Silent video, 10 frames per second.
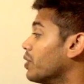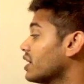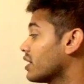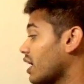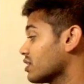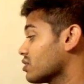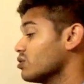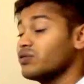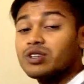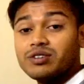But
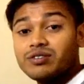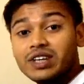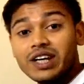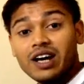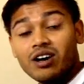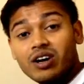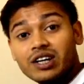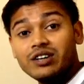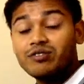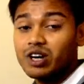task 2 we
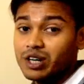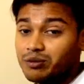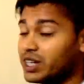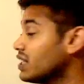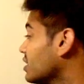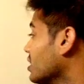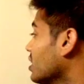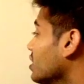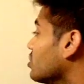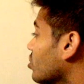allotted 40
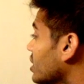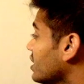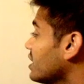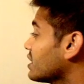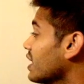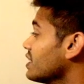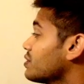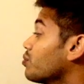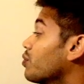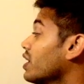minutes. So in this
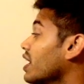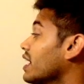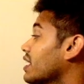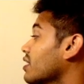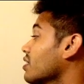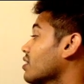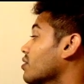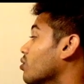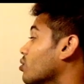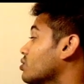case, pre-writing
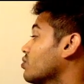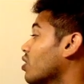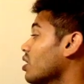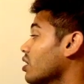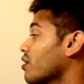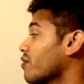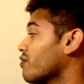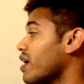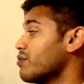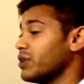goes for
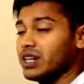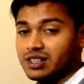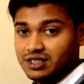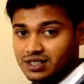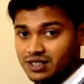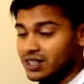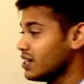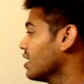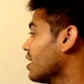5 minutes.